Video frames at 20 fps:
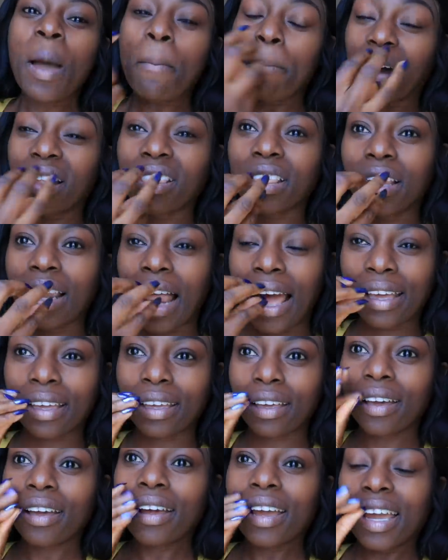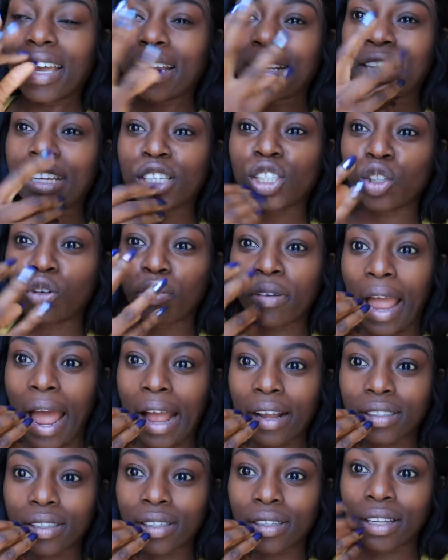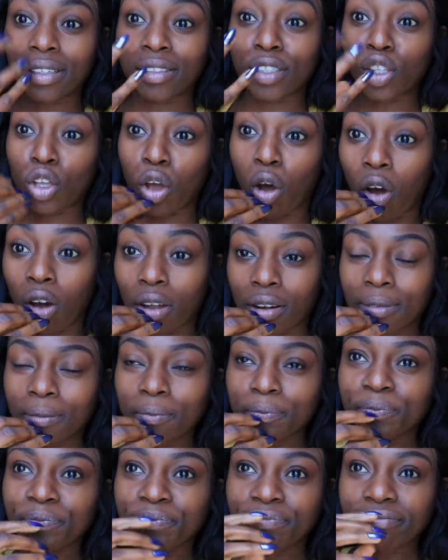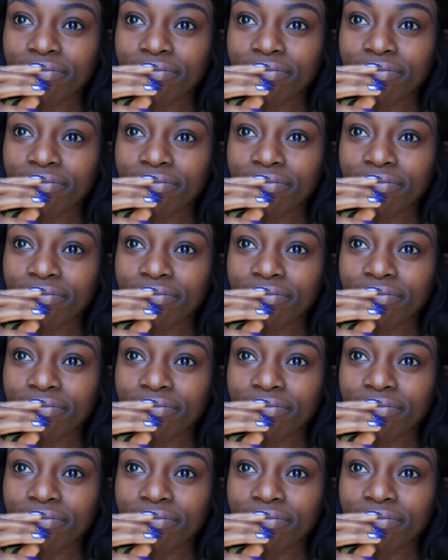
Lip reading: But the initial reaction has gone.